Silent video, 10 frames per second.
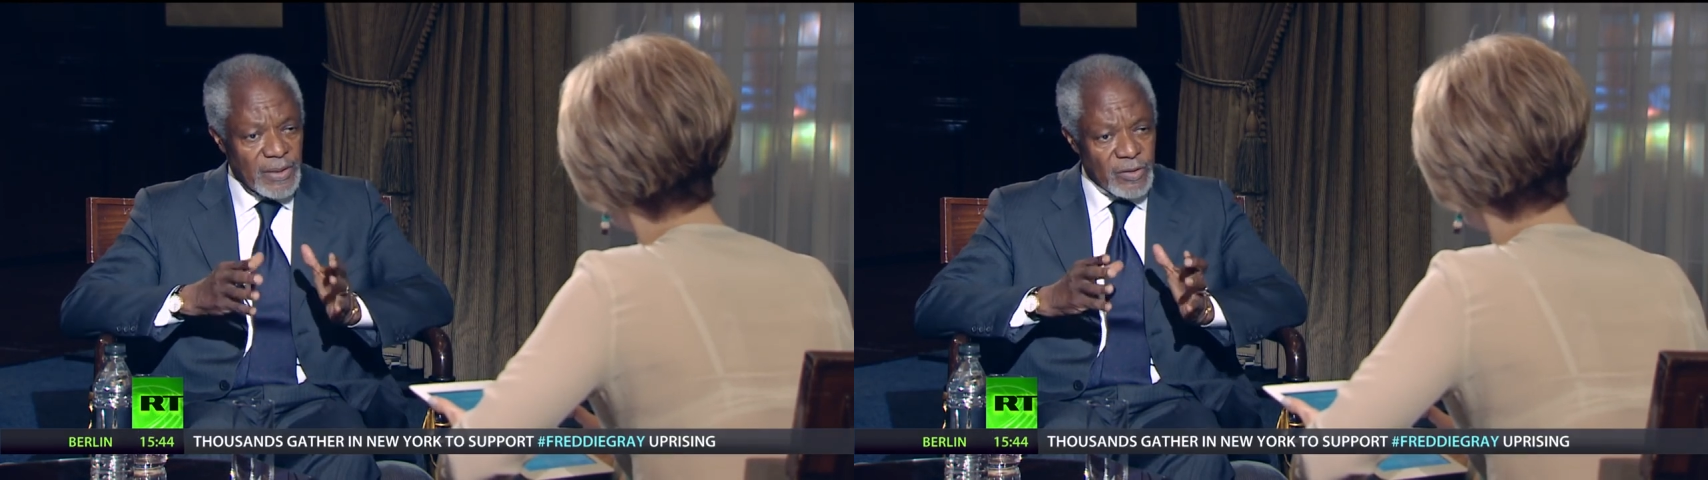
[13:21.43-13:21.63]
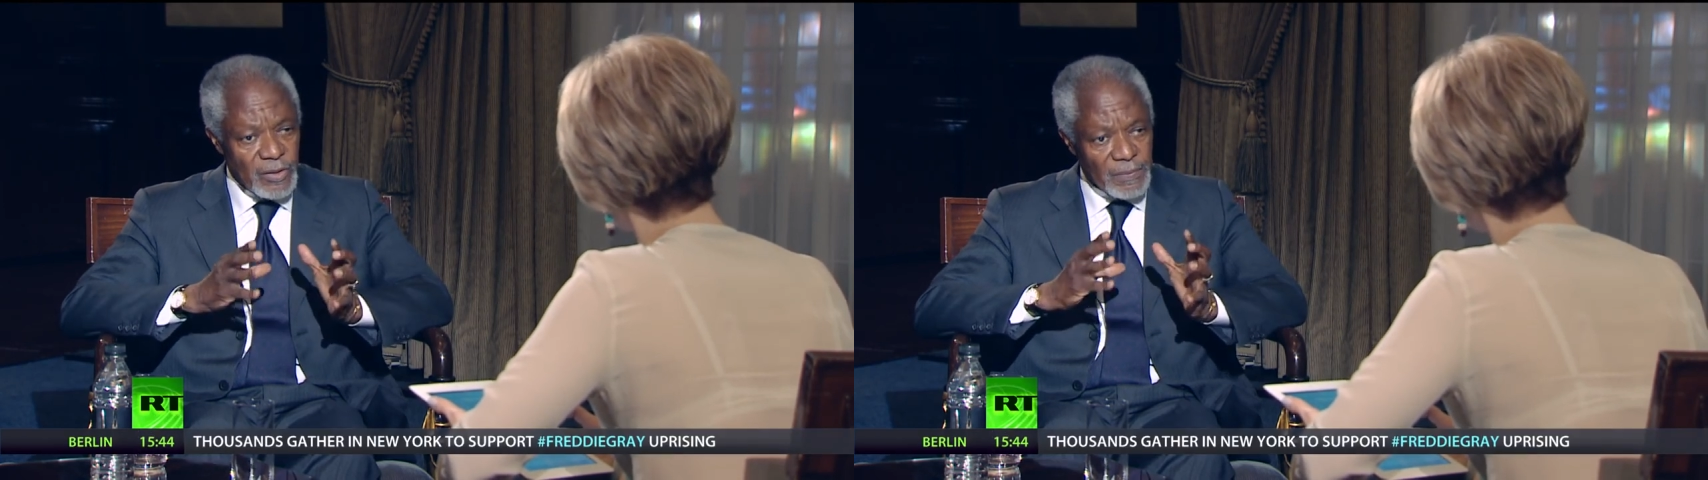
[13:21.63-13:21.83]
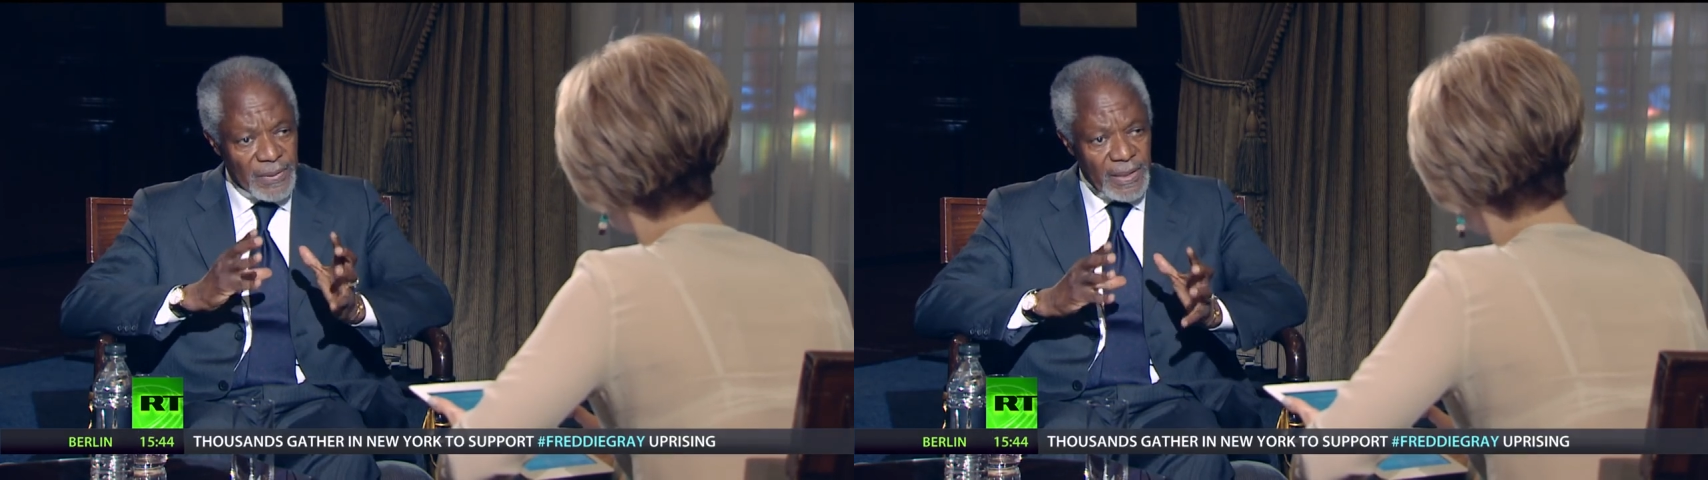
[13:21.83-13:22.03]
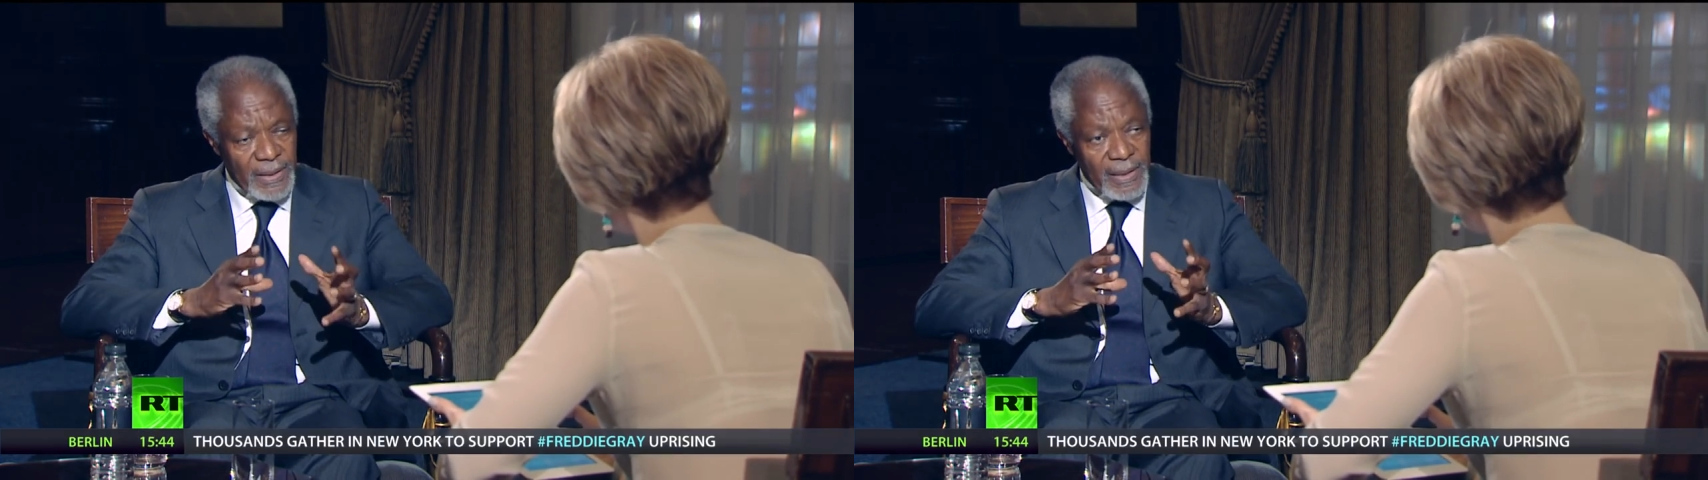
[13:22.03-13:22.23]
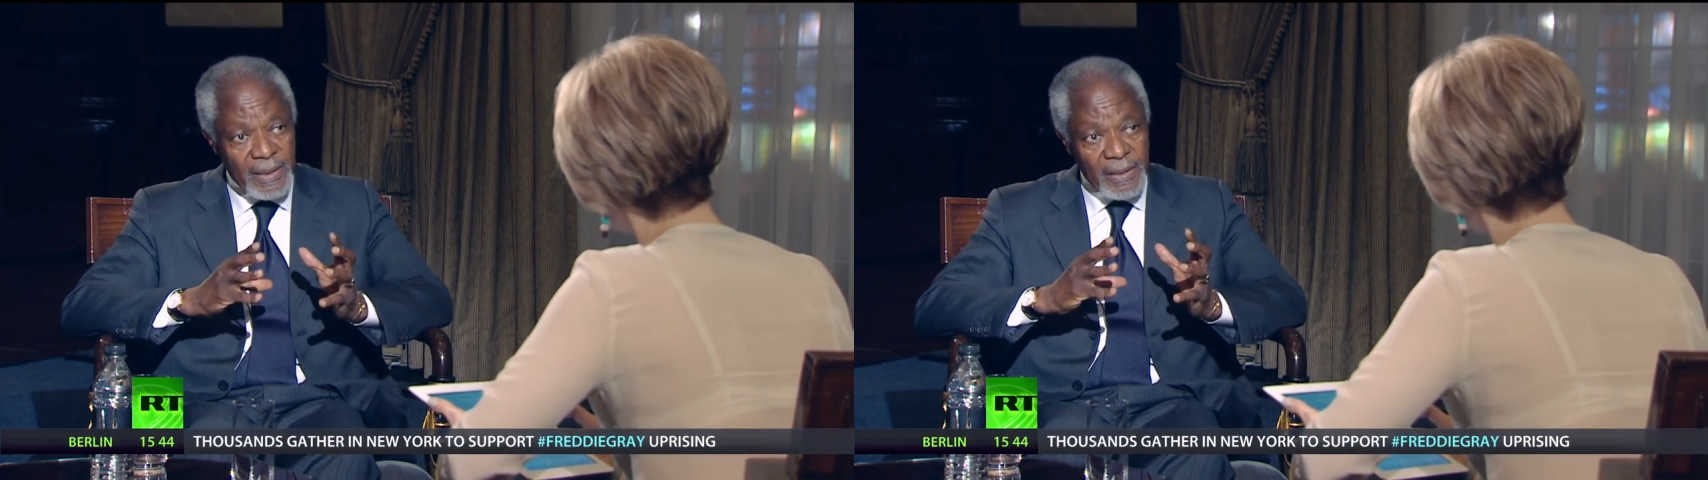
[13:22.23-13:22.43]
it should
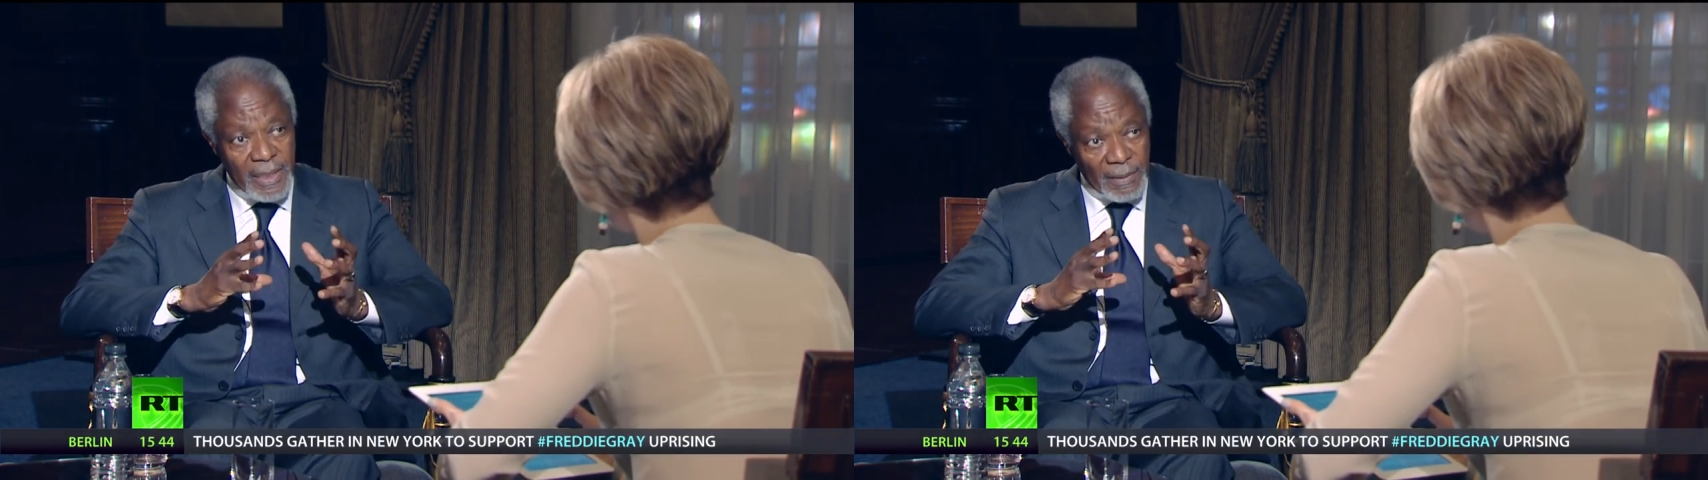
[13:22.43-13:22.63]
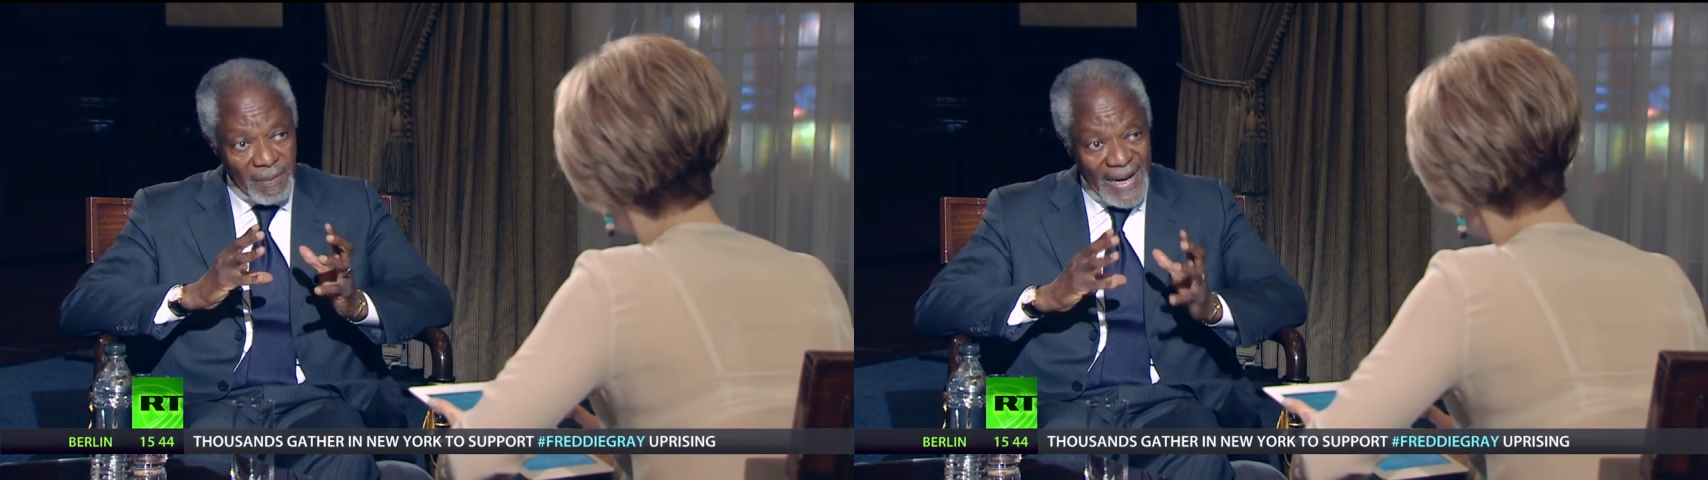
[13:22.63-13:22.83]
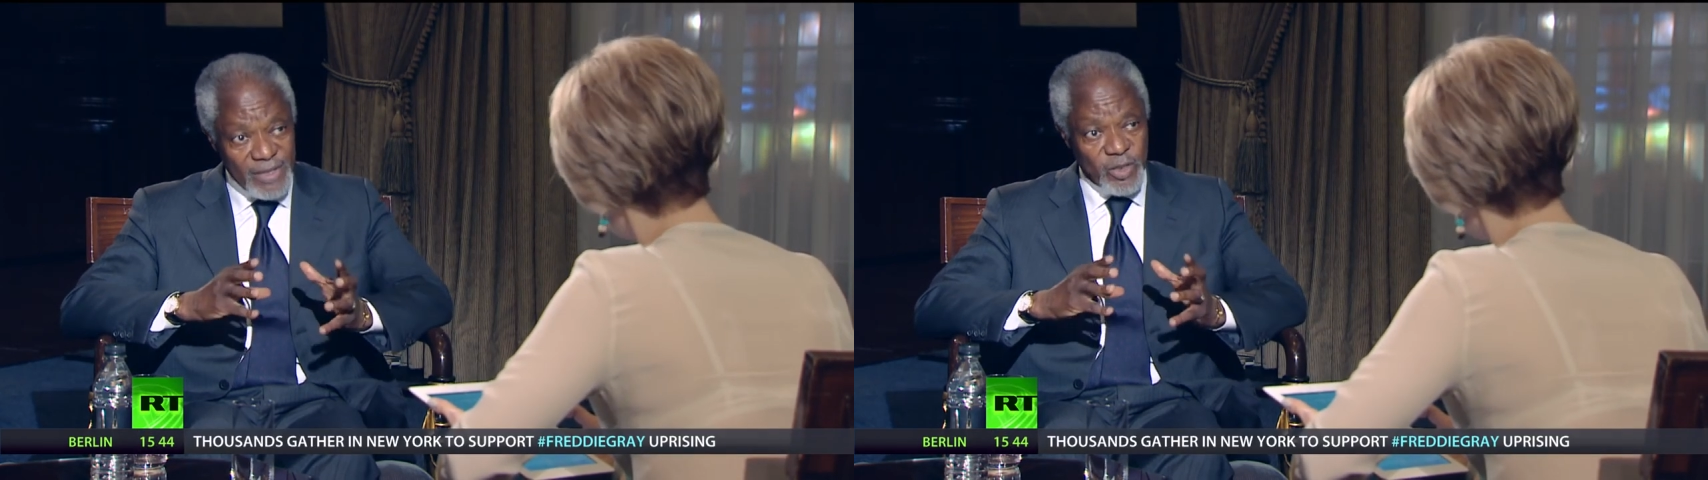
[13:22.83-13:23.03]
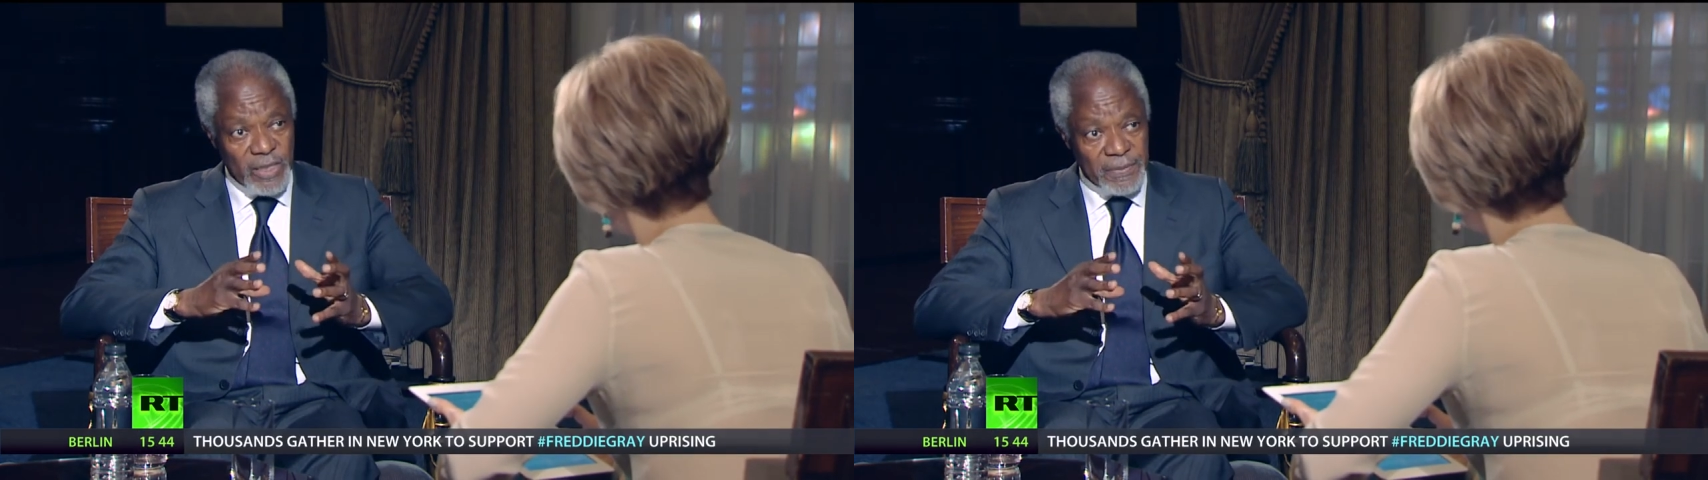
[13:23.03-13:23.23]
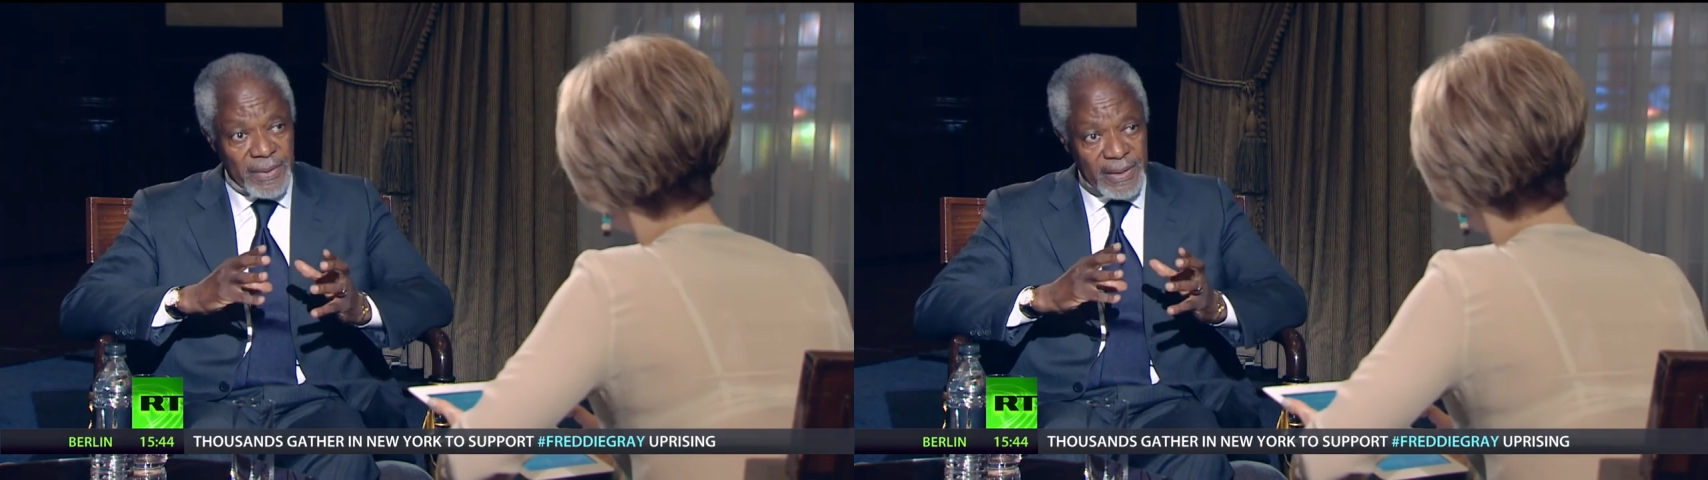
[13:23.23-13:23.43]
be, in my
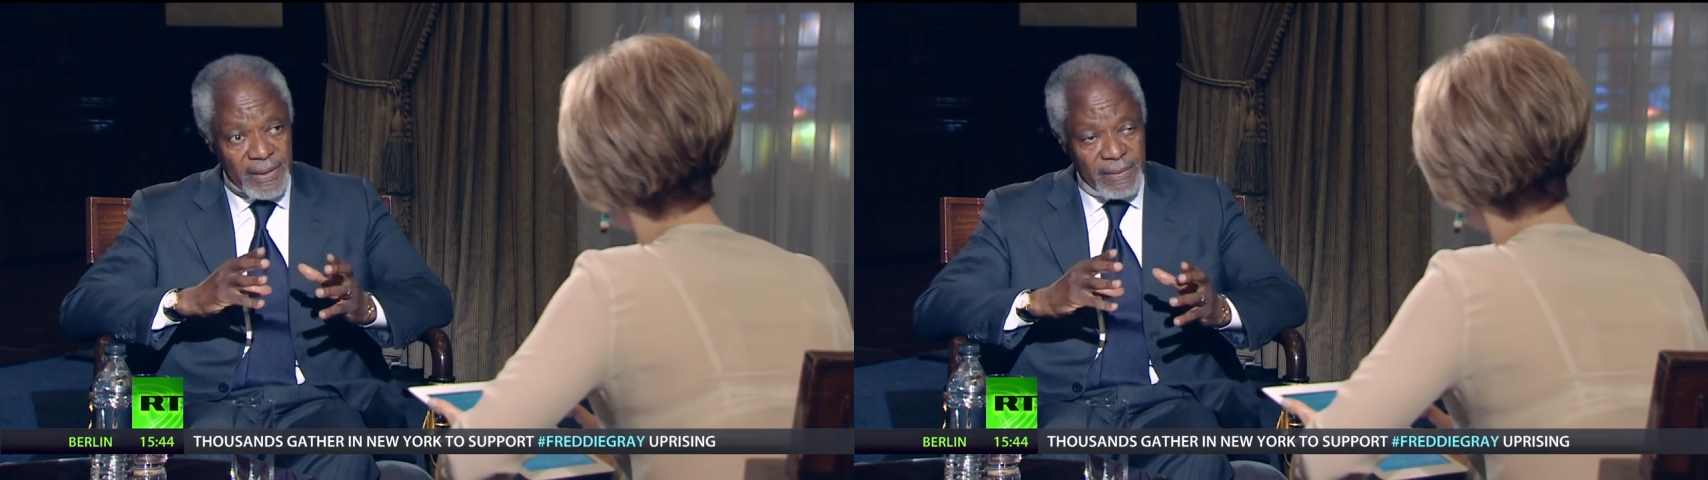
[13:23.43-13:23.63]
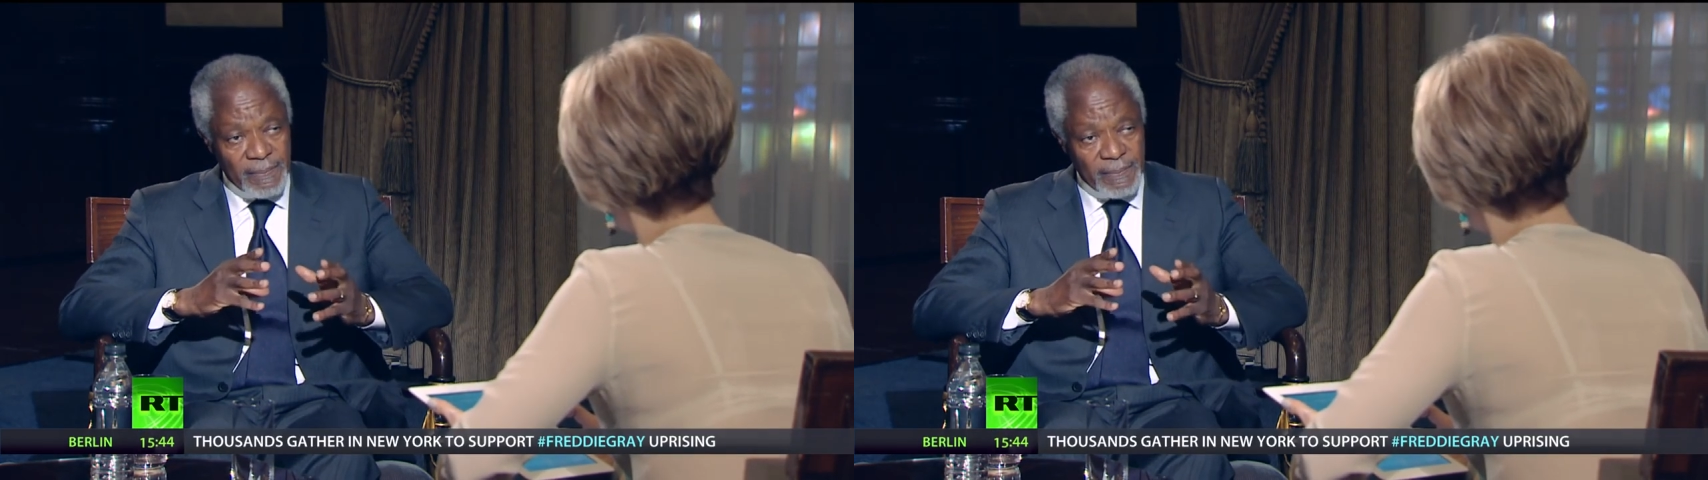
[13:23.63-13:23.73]
judgment,